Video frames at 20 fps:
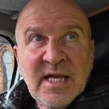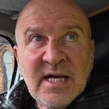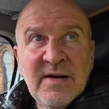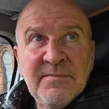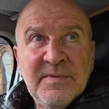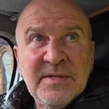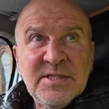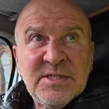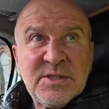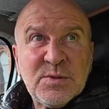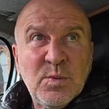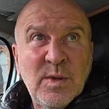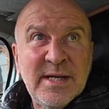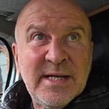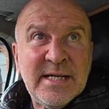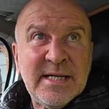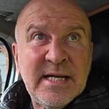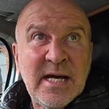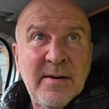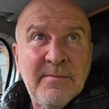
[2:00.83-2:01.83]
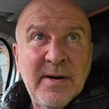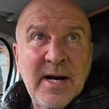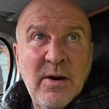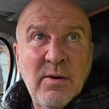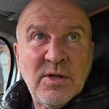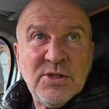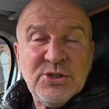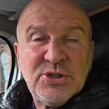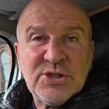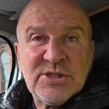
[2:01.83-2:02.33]
I've been swinging it
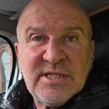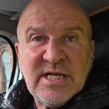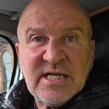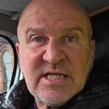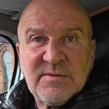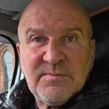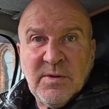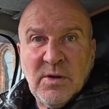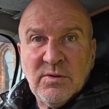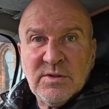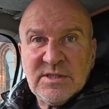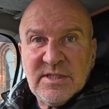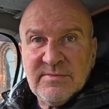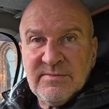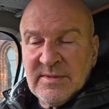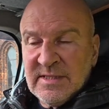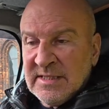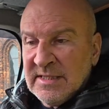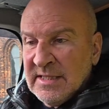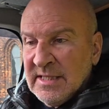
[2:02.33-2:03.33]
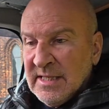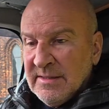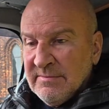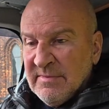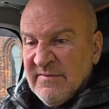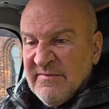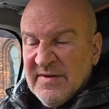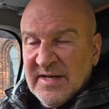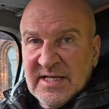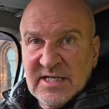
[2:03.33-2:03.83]
about and just exposing my
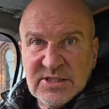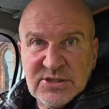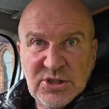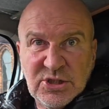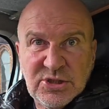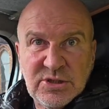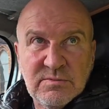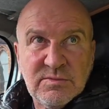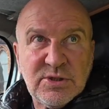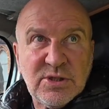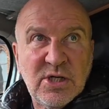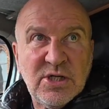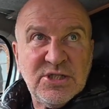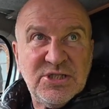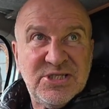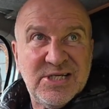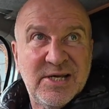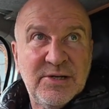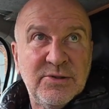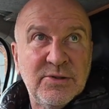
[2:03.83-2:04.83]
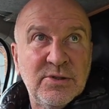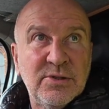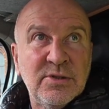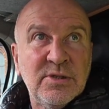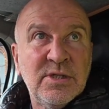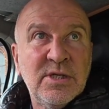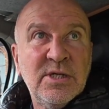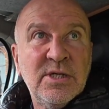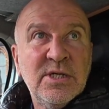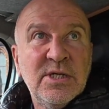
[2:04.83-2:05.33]
fingers to some sort of
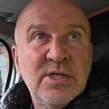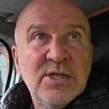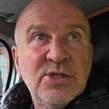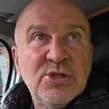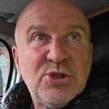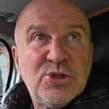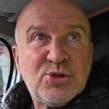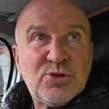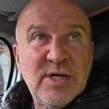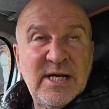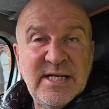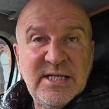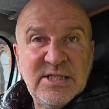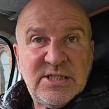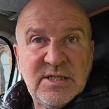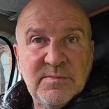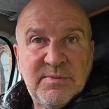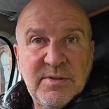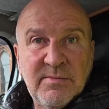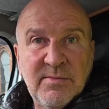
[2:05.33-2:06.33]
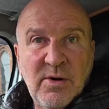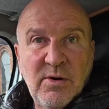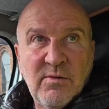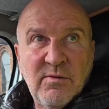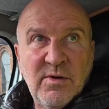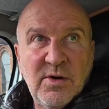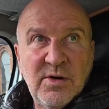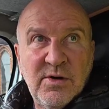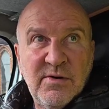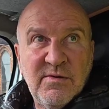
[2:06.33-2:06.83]
gentle strain to
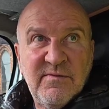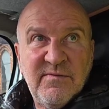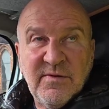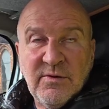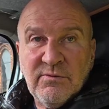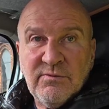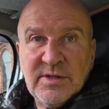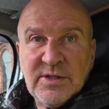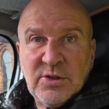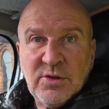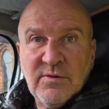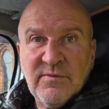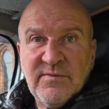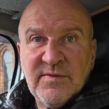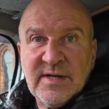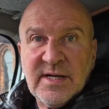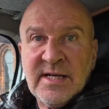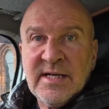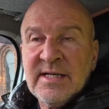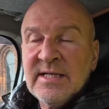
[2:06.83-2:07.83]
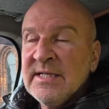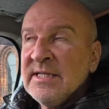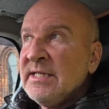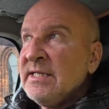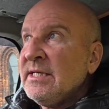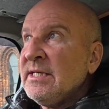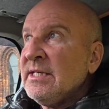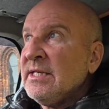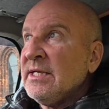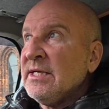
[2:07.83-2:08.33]
promote full recovery.
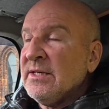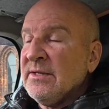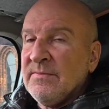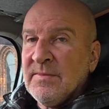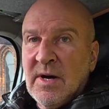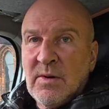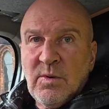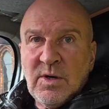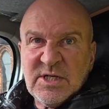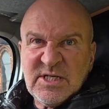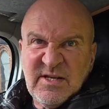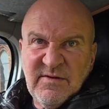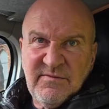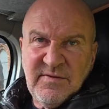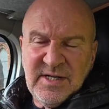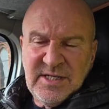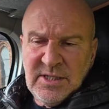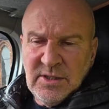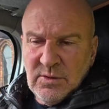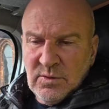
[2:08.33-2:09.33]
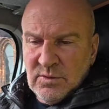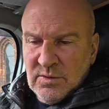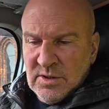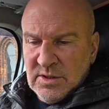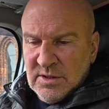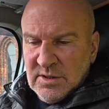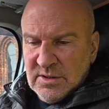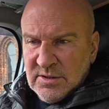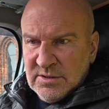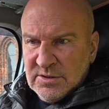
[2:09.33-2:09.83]
I watched a
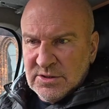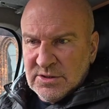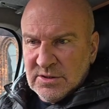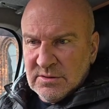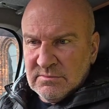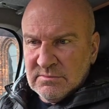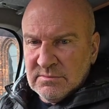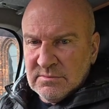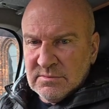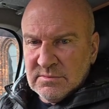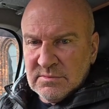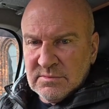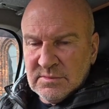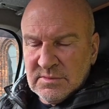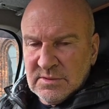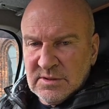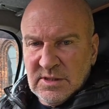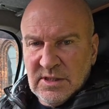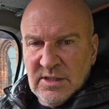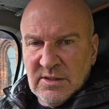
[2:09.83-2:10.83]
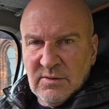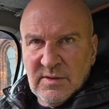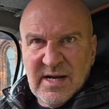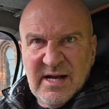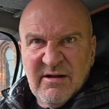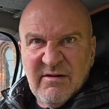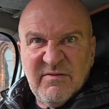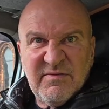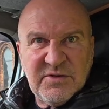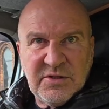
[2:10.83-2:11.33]
video, some
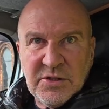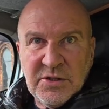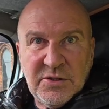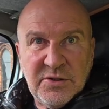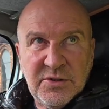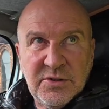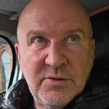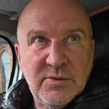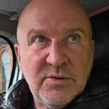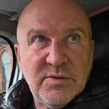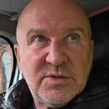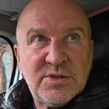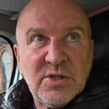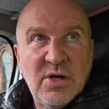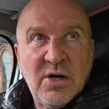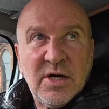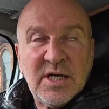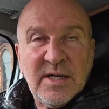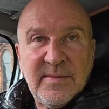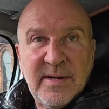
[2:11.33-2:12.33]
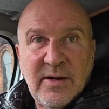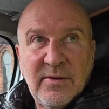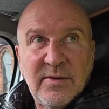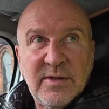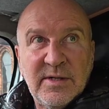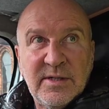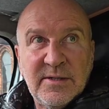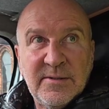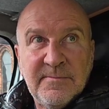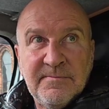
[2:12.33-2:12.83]
health guru who was talking
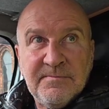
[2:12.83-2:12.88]
about